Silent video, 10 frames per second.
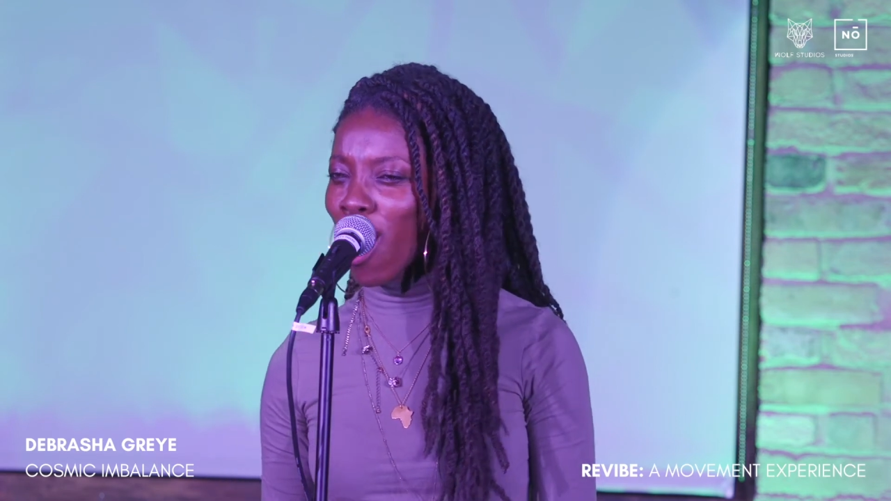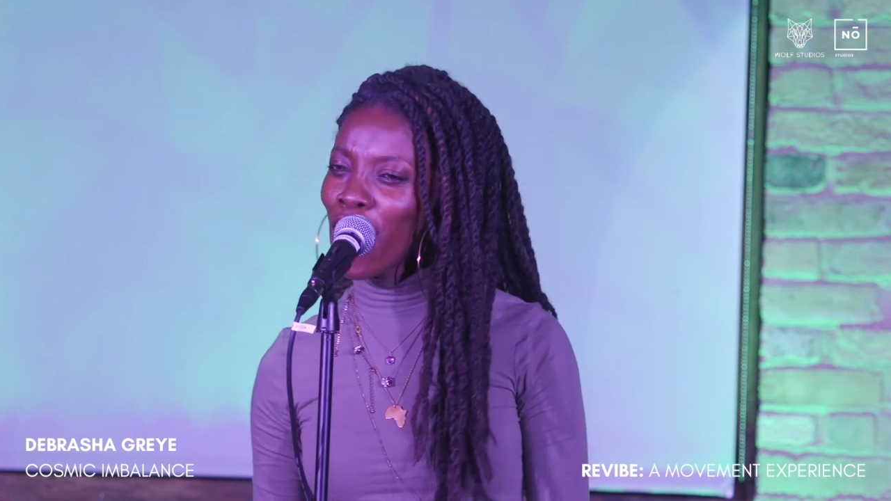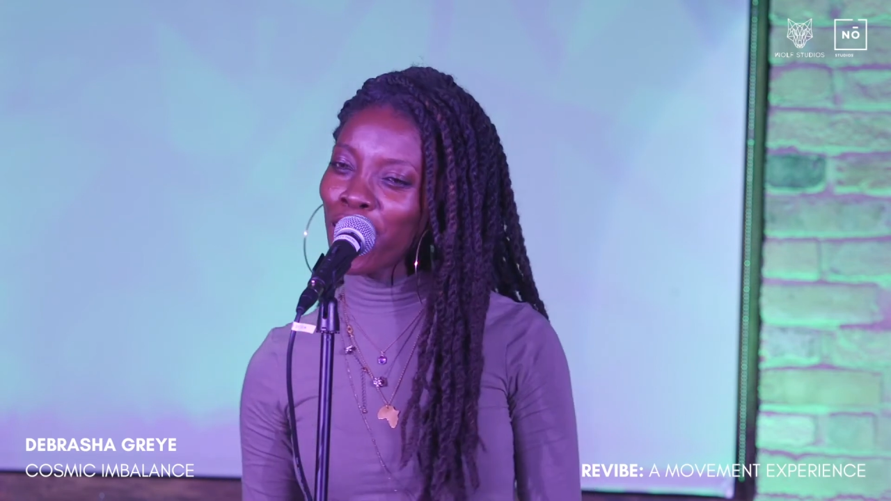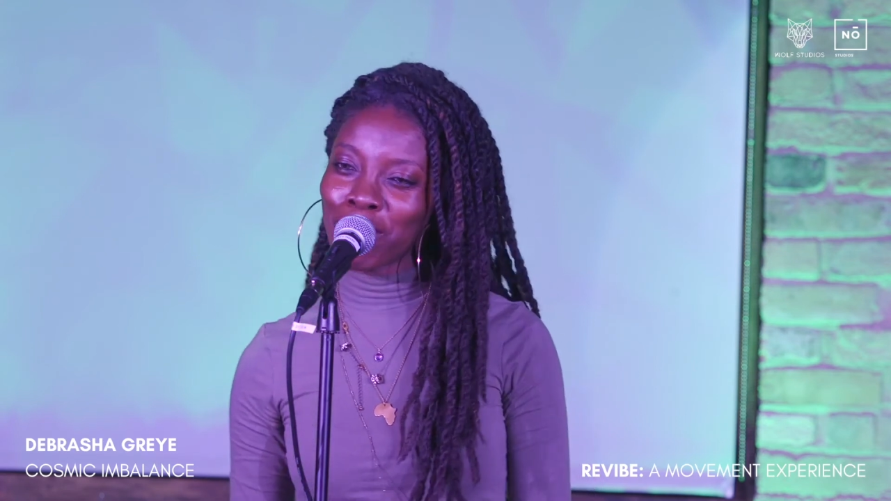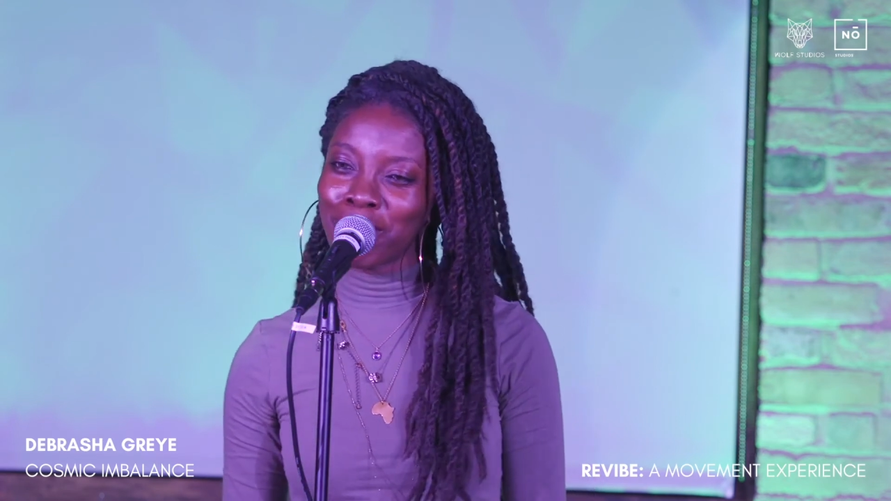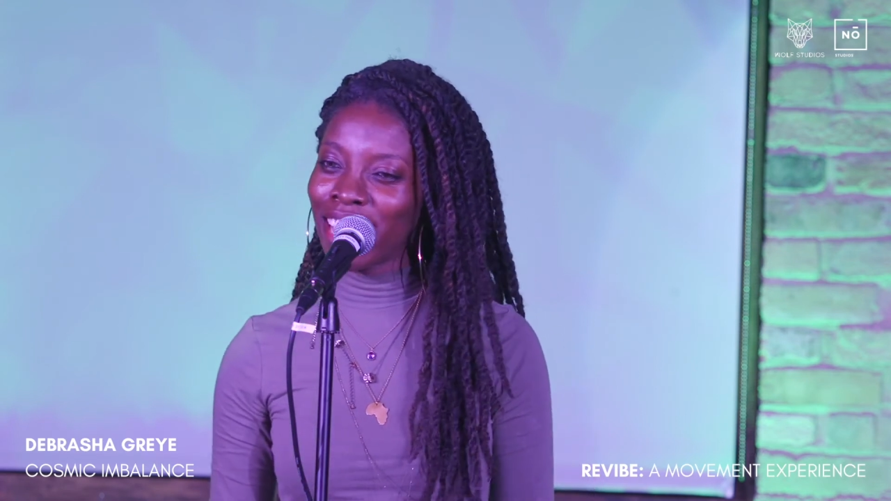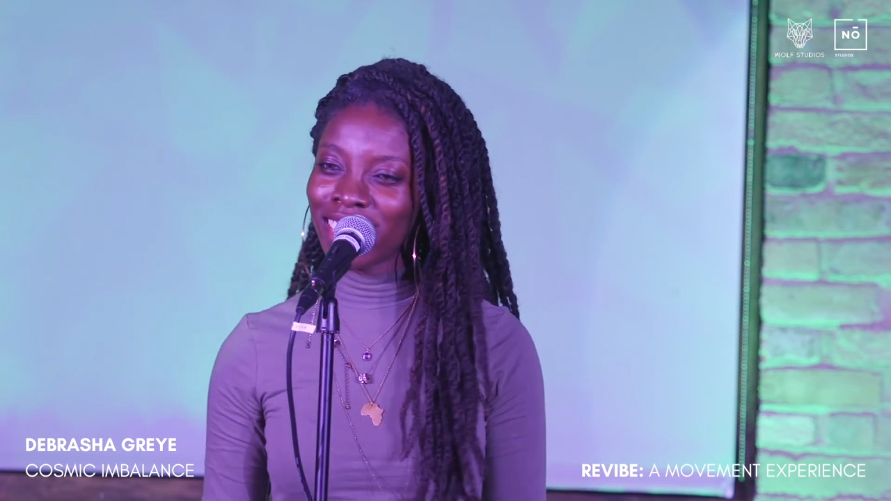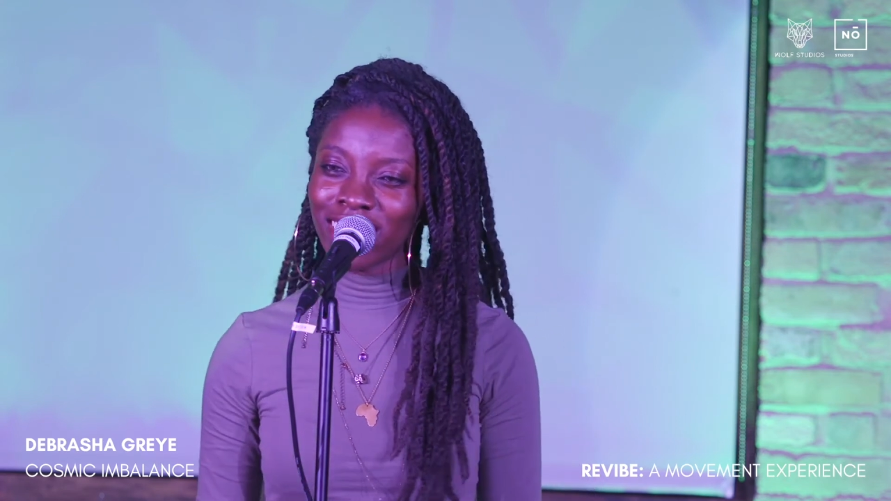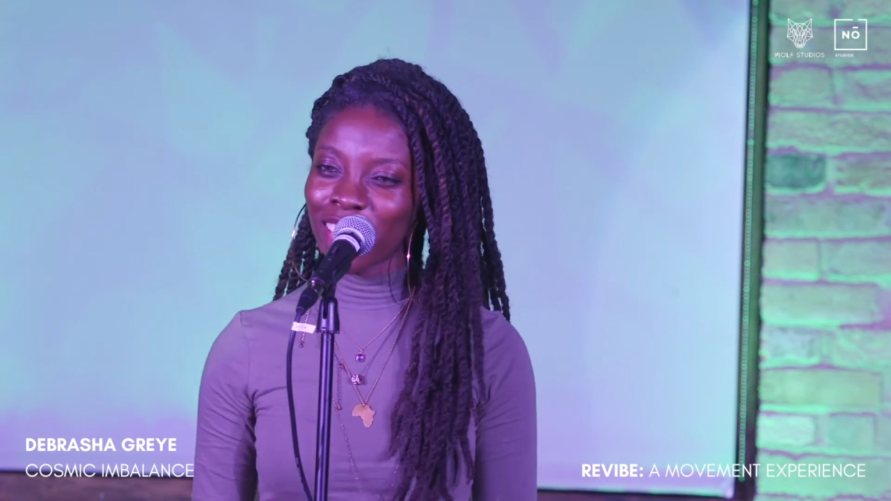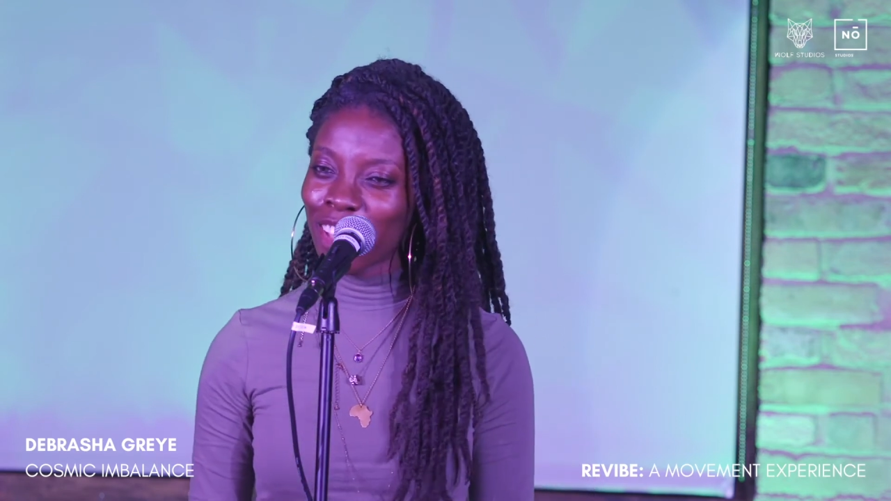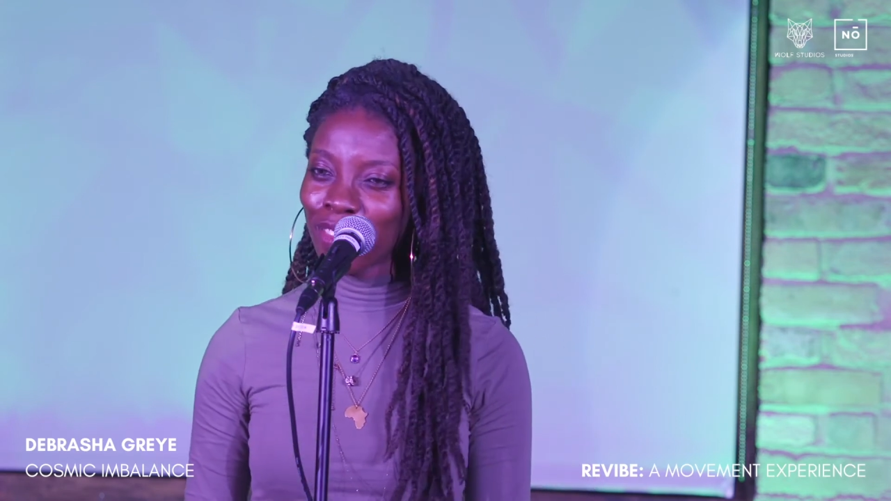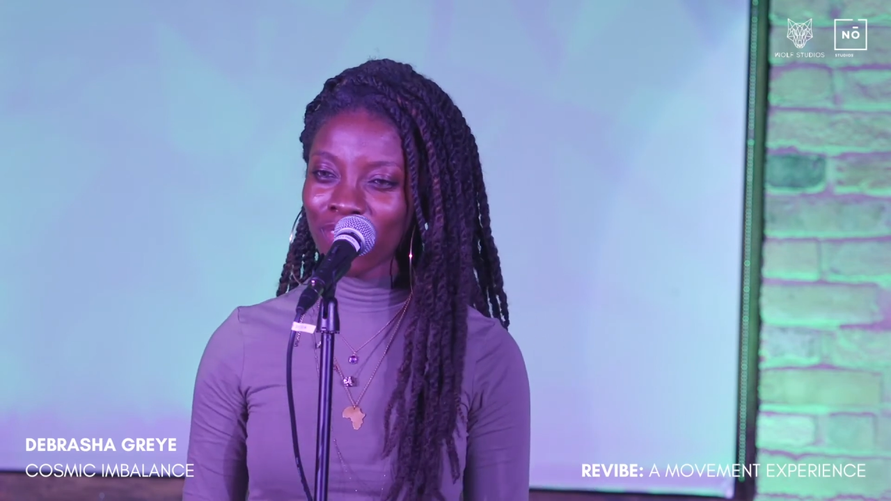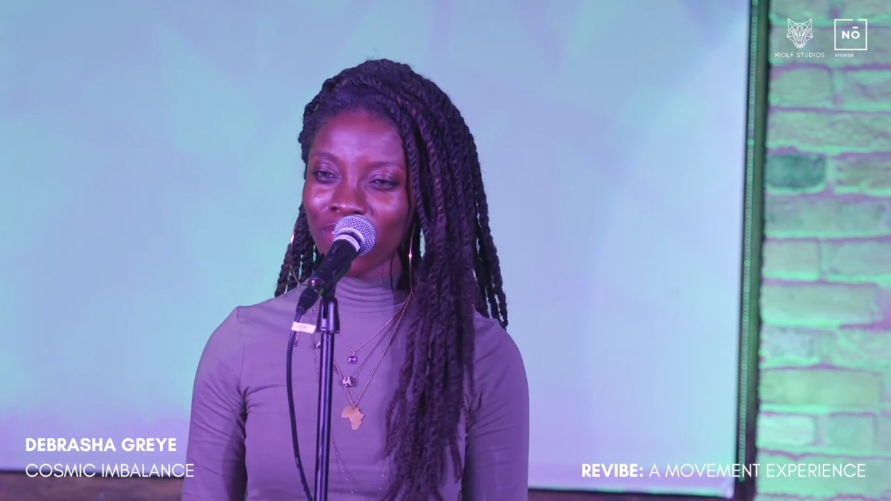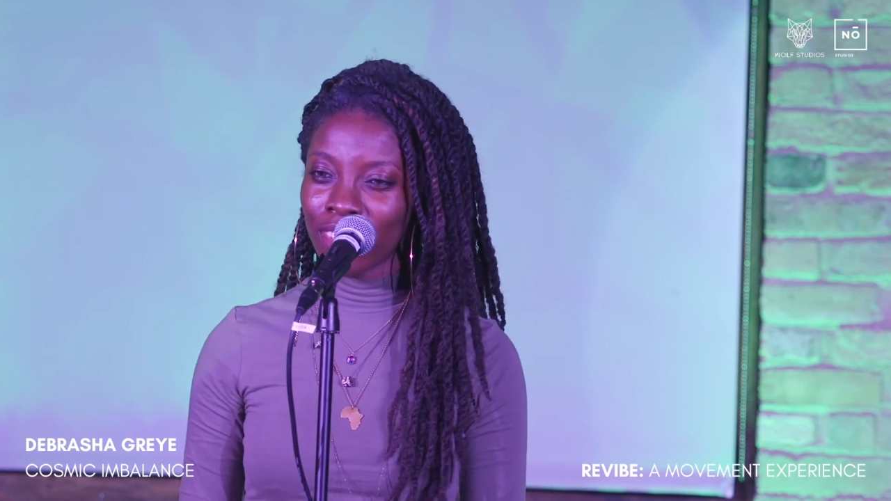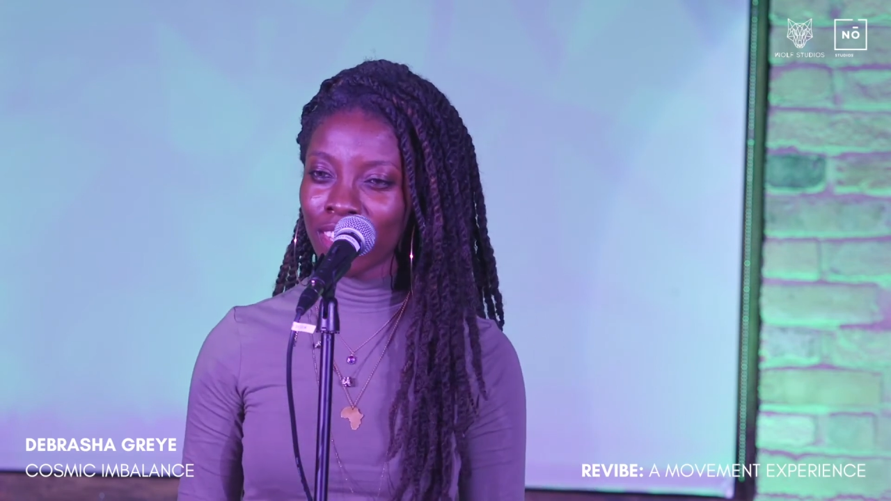Arm
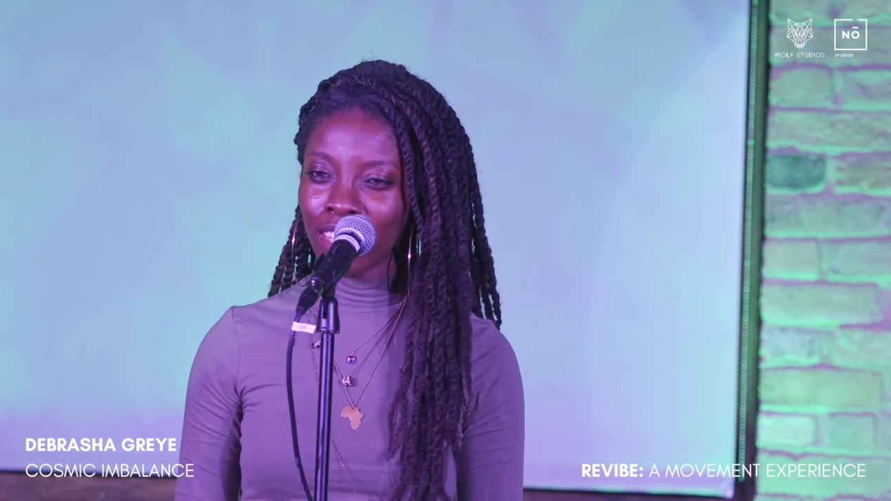thyself,